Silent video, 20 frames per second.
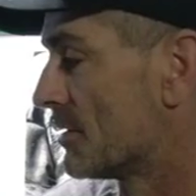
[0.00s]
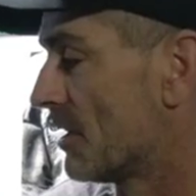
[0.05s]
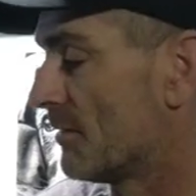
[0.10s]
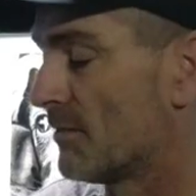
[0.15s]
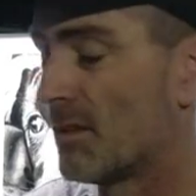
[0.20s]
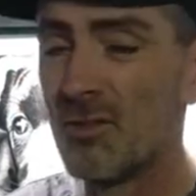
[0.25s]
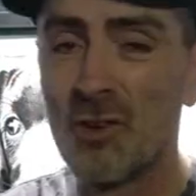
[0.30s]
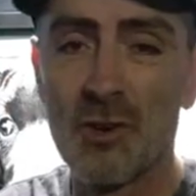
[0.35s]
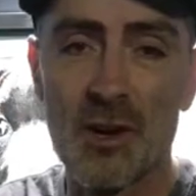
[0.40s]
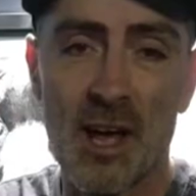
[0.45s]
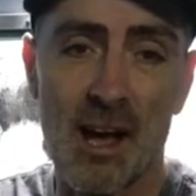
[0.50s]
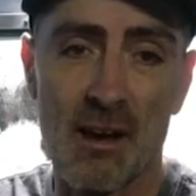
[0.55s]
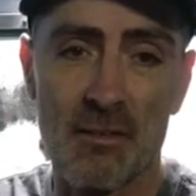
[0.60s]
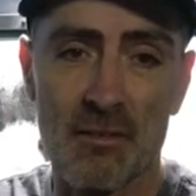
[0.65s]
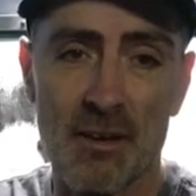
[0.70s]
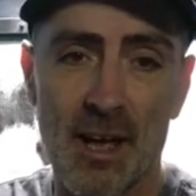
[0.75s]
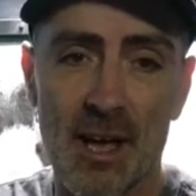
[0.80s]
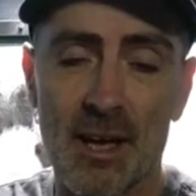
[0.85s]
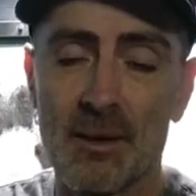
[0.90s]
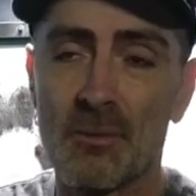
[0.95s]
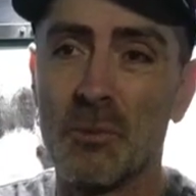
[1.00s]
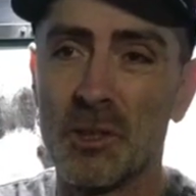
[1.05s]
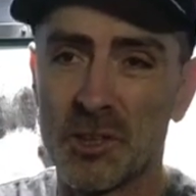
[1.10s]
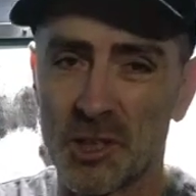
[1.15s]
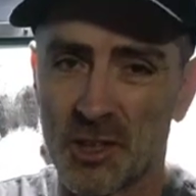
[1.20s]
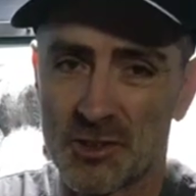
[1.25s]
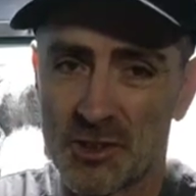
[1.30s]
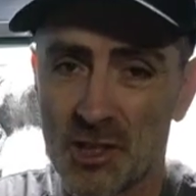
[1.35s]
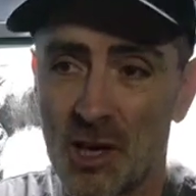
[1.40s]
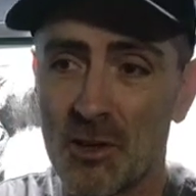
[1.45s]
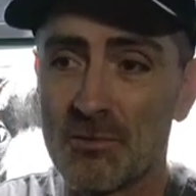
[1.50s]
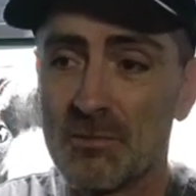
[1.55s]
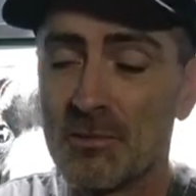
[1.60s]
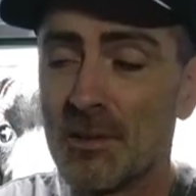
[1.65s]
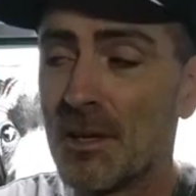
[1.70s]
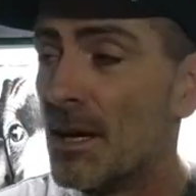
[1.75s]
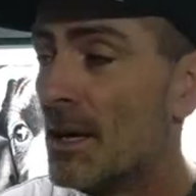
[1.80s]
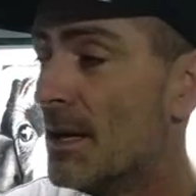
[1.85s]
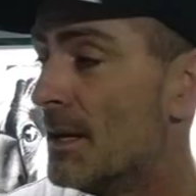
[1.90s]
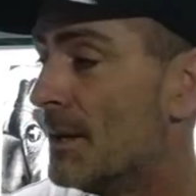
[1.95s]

So if I run out of air, which I don't,